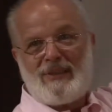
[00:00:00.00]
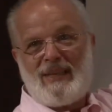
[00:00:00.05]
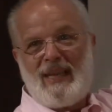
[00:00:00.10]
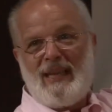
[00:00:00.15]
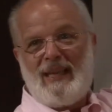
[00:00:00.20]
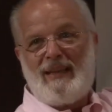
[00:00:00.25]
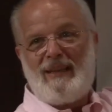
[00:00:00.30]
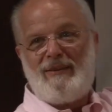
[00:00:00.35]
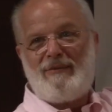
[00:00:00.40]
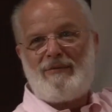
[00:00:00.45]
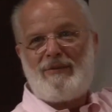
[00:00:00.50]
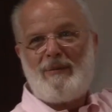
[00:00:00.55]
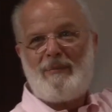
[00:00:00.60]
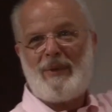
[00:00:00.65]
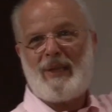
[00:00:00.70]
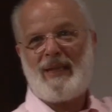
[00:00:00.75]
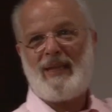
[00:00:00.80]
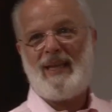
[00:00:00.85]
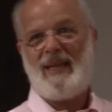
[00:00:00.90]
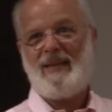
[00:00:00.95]
taken from
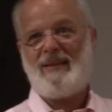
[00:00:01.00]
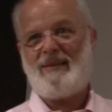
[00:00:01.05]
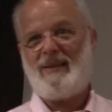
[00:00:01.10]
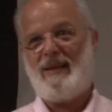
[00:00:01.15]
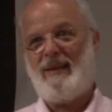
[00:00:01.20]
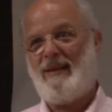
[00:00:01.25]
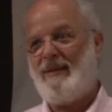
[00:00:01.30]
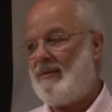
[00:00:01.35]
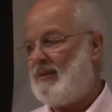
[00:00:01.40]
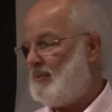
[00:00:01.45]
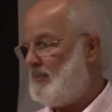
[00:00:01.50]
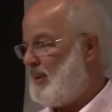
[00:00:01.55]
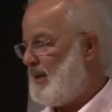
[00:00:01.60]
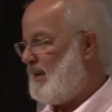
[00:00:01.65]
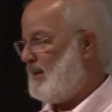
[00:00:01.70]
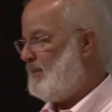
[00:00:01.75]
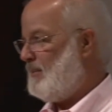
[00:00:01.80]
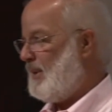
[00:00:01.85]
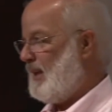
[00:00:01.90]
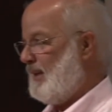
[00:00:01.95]
the casing of the
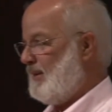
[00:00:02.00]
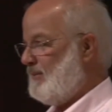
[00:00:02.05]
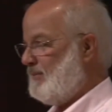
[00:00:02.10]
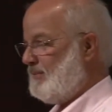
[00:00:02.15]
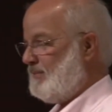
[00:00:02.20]
pyramid.